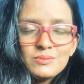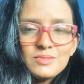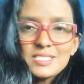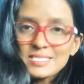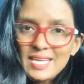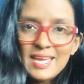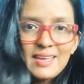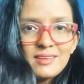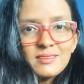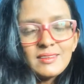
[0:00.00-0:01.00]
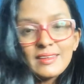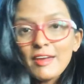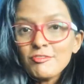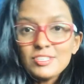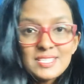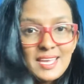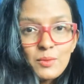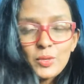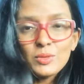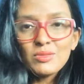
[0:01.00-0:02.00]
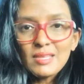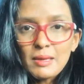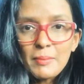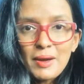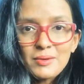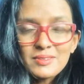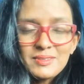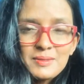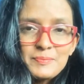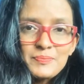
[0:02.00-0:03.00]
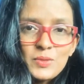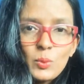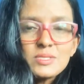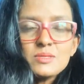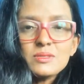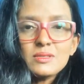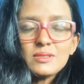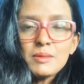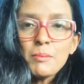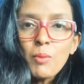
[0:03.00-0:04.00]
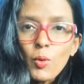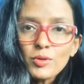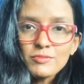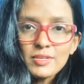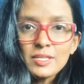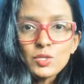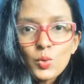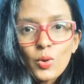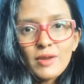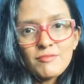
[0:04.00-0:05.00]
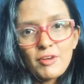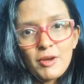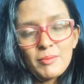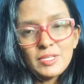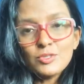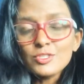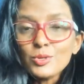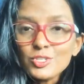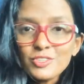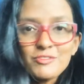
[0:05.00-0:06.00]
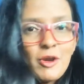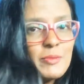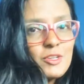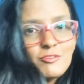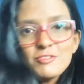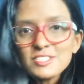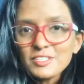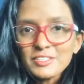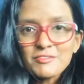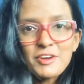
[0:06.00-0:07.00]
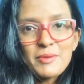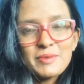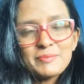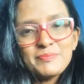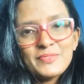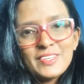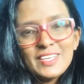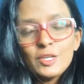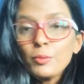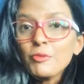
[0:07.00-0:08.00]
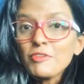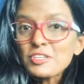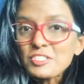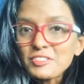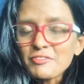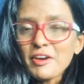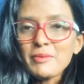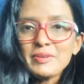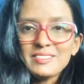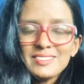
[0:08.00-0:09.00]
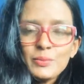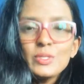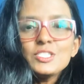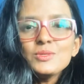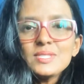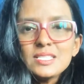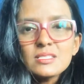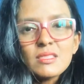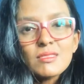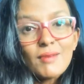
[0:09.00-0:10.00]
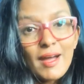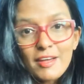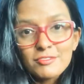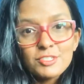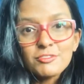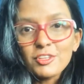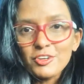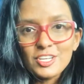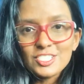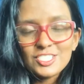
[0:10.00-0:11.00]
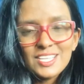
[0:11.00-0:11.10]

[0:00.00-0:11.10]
today and every day, when you think about what's important in your environment, your social environment, your physical environment, your professional environment, what do you need to thrive, to flourish?